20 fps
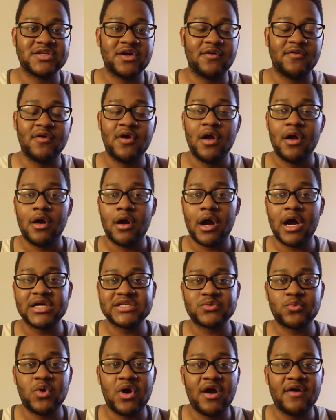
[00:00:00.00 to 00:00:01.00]
So
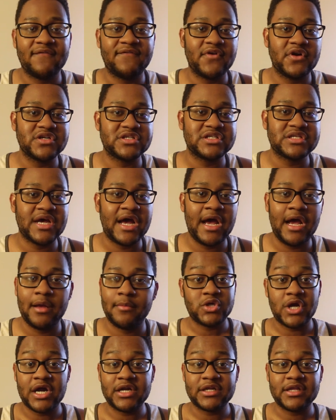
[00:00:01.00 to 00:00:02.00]
HawkSquad first
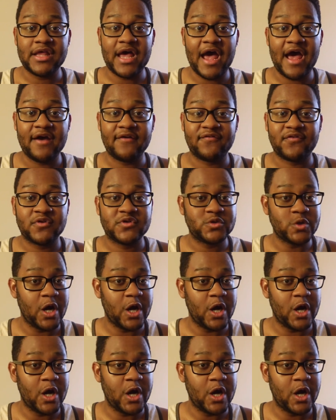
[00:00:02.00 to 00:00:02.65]
time. Track laugh.